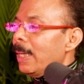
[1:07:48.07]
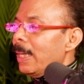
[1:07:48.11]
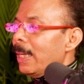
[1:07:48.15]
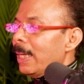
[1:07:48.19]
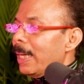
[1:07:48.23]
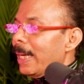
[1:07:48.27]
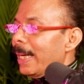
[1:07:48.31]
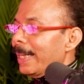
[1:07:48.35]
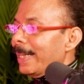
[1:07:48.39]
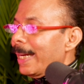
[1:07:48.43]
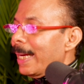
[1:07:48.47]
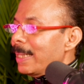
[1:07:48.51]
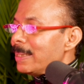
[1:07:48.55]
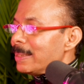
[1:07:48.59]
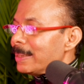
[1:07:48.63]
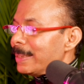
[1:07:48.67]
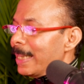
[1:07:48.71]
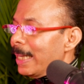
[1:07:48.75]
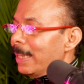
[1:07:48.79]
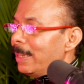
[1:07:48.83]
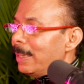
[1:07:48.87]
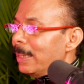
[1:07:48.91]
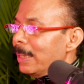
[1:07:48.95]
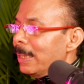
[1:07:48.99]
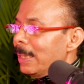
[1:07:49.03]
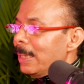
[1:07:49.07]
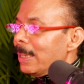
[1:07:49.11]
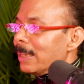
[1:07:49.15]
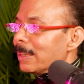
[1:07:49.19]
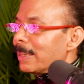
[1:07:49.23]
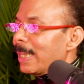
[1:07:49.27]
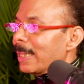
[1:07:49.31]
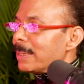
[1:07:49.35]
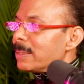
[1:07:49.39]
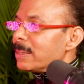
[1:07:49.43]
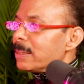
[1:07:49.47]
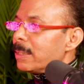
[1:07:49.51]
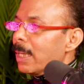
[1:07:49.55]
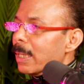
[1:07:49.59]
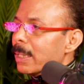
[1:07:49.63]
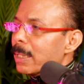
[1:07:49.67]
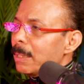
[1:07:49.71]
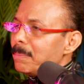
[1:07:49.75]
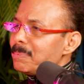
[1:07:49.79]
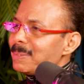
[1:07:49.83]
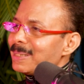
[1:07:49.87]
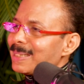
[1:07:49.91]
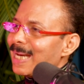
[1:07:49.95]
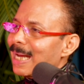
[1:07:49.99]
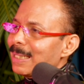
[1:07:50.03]
and I said that
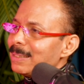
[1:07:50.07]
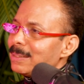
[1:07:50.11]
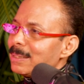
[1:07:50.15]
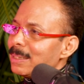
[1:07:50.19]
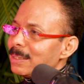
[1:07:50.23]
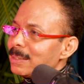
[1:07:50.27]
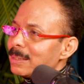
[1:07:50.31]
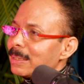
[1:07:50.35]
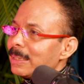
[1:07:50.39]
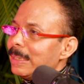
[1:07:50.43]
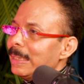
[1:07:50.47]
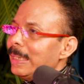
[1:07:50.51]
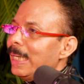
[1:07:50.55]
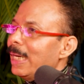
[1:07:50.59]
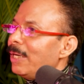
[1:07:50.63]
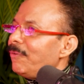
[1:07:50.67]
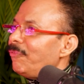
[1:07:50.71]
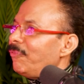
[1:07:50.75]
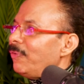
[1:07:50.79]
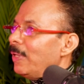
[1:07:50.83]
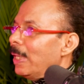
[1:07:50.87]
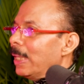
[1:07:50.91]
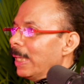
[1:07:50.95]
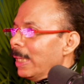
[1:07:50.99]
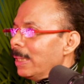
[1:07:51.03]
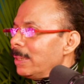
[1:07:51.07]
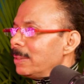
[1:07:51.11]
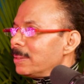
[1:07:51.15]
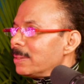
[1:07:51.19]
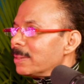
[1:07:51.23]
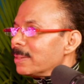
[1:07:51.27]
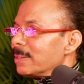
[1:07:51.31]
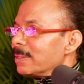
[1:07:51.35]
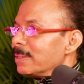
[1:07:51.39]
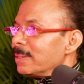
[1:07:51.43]
circumstances create feelings,